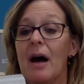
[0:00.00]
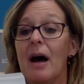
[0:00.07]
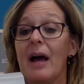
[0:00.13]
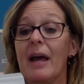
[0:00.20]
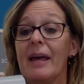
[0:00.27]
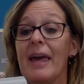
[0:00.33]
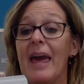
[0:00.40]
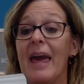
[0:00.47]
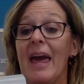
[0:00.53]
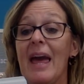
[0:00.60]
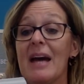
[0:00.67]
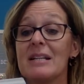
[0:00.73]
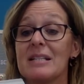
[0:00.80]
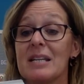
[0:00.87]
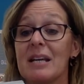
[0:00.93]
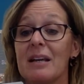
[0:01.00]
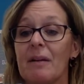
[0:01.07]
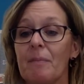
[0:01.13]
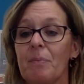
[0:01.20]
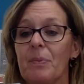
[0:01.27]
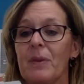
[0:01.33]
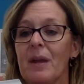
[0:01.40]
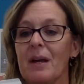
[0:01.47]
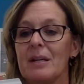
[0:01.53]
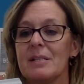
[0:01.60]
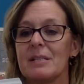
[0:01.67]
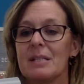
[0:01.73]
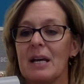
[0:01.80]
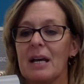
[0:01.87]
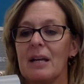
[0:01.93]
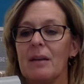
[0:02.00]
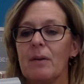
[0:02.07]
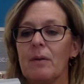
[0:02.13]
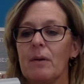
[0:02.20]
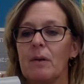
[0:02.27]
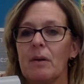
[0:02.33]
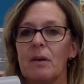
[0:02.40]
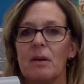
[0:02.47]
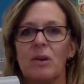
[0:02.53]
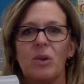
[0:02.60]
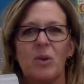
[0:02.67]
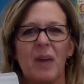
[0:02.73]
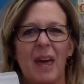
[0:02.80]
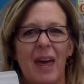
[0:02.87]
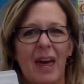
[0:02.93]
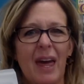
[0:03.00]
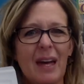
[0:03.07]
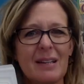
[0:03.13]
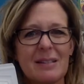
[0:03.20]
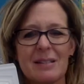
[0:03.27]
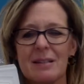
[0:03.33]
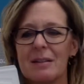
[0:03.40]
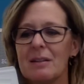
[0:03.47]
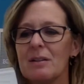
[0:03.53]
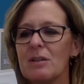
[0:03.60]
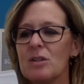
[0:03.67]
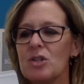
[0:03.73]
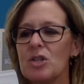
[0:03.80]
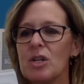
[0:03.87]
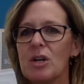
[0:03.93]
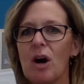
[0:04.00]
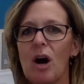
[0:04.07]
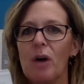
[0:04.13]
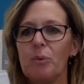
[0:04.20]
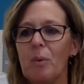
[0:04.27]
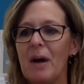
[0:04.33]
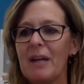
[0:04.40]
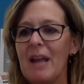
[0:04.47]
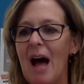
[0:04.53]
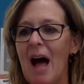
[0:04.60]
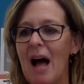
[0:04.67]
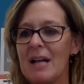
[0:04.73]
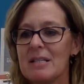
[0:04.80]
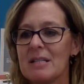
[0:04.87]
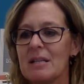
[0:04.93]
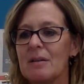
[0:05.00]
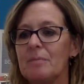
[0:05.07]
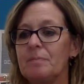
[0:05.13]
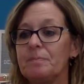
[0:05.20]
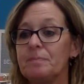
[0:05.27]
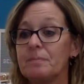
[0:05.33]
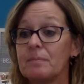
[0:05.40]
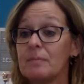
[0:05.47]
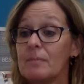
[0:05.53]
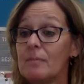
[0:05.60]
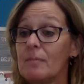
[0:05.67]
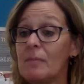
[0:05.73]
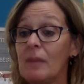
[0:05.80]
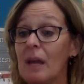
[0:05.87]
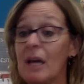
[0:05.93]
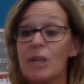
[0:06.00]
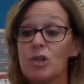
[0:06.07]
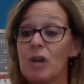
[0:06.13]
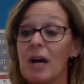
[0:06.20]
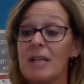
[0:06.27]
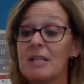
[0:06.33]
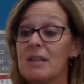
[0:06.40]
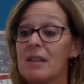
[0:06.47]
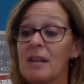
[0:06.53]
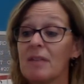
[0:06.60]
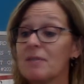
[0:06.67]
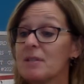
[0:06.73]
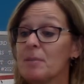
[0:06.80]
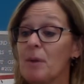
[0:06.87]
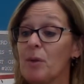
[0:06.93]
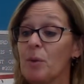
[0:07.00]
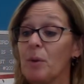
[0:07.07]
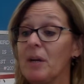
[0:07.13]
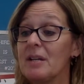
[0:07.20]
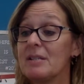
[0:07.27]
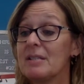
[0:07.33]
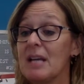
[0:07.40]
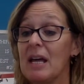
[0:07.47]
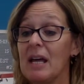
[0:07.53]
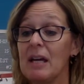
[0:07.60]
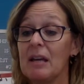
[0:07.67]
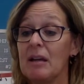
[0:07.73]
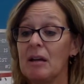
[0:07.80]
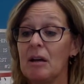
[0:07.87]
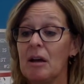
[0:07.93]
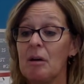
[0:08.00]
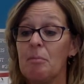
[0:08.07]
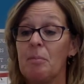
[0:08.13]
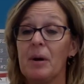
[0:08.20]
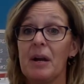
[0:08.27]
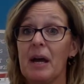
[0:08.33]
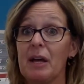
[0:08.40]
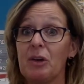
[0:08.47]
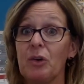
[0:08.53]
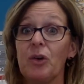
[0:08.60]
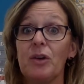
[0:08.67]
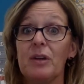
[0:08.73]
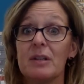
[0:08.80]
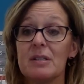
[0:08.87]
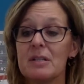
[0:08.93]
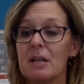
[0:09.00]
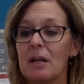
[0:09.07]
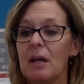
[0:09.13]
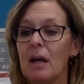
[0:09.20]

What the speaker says: "I can't," I said. "You can't?" she called. "Why not?" I tried to think of some other way to say it, but I couldn't.